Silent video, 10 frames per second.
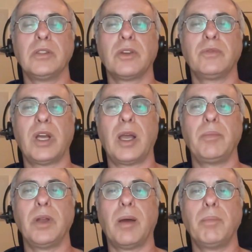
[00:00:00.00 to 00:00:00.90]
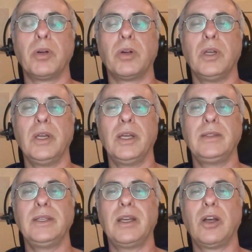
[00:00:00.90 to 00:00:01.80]
is of type number,
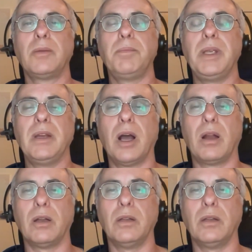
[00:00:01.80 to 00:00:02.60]
it cannot be null.